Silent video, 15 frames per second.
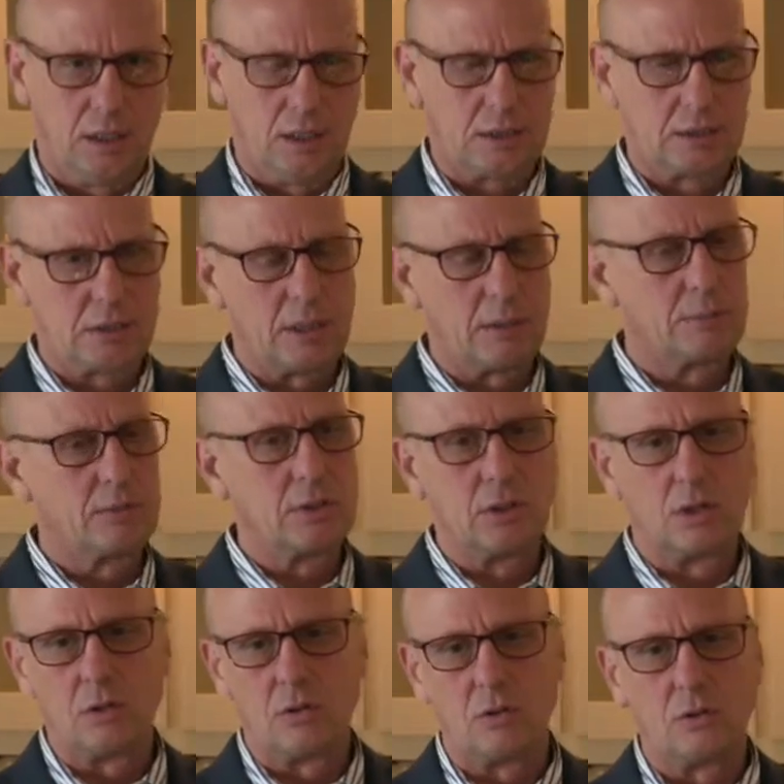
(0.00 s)
Except,
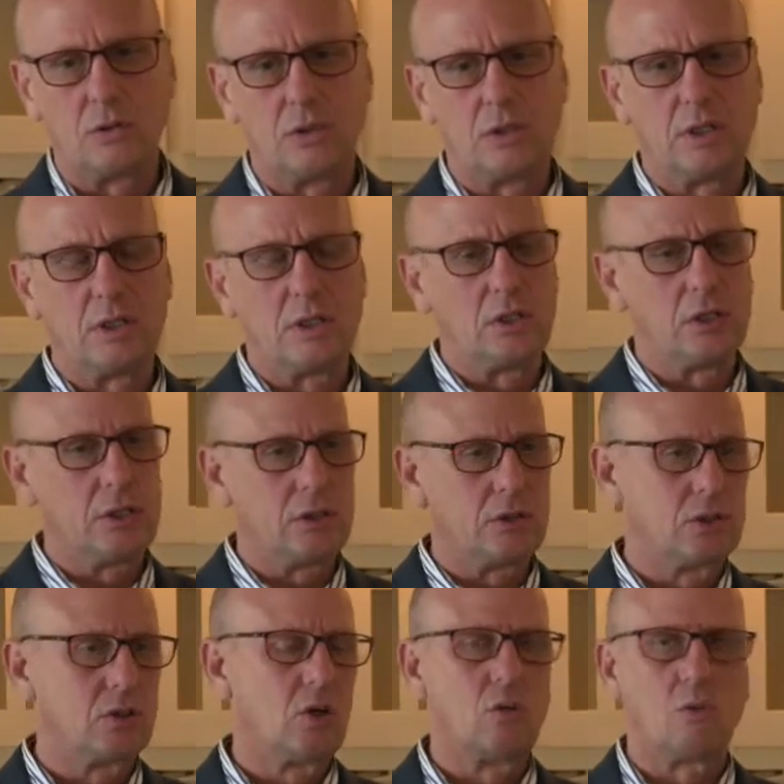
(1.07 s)
you
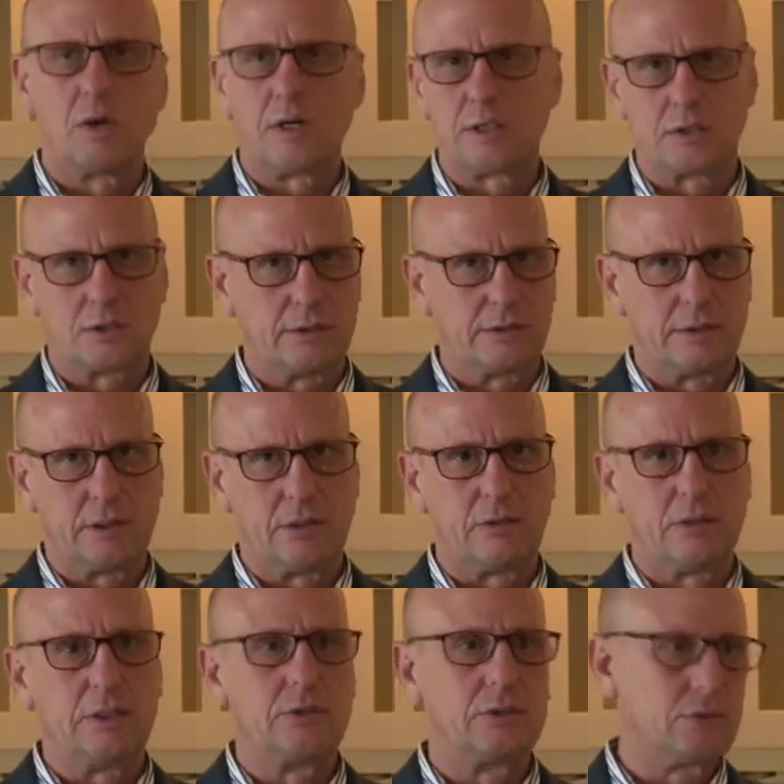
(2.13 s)
don't want to sit there
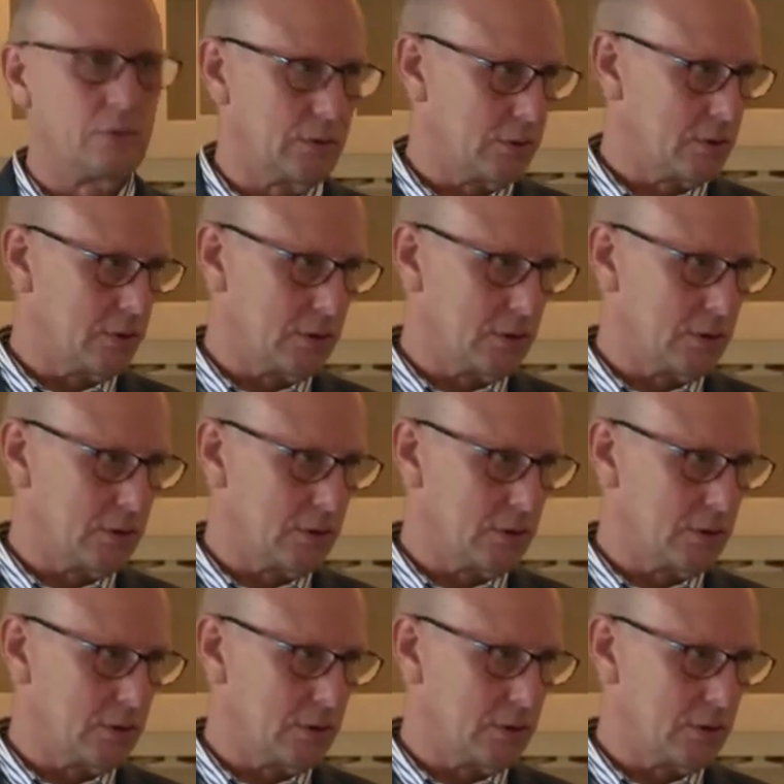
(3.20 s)
and do this,